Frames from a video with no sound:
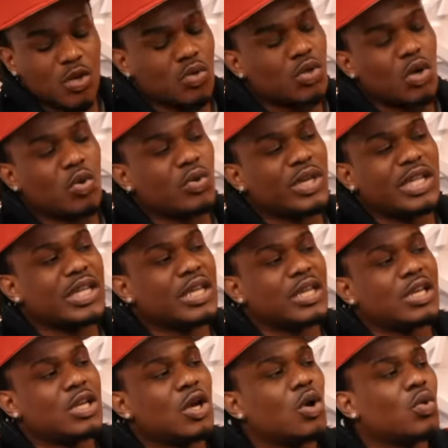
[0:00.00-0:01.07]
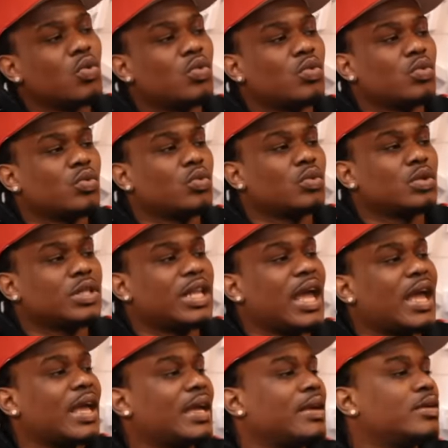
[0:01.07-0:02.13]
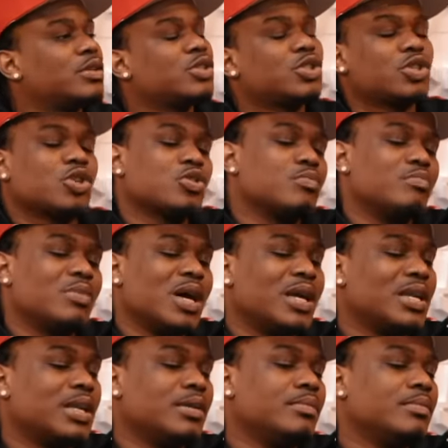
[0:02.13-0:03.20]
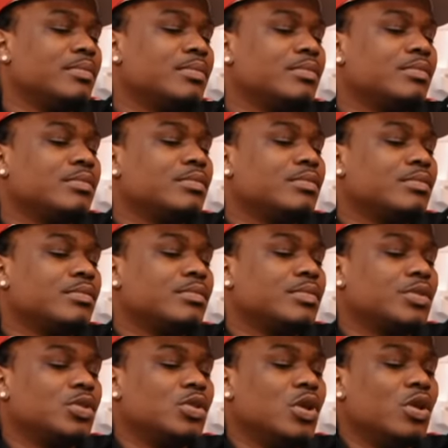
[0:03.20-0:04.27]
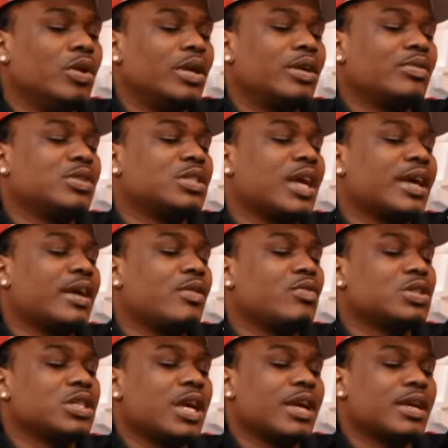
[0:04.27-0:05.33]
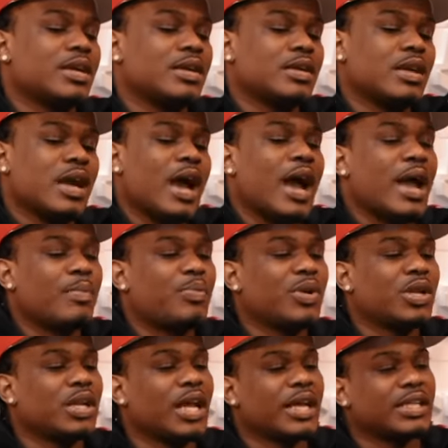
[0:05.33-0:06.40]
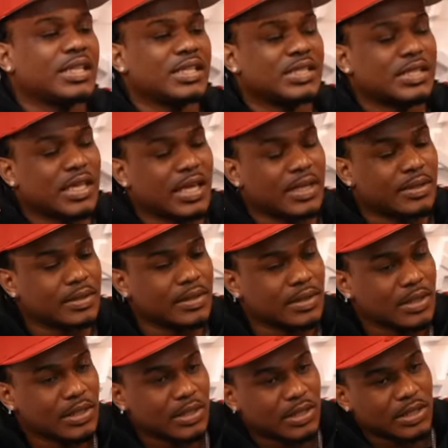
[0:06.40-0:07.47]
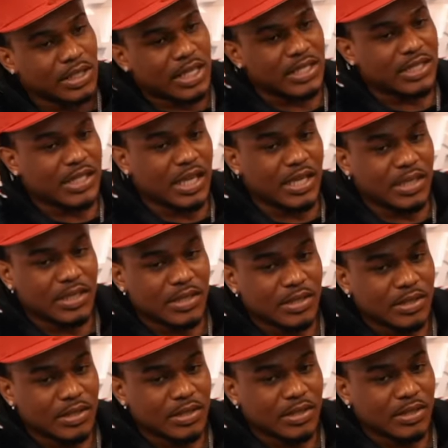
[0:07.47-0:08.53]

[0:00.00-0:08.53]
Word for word: he don't know. He didn't know that certain Mondem. You know, it was like it was like I right, put it like this. Like, let's say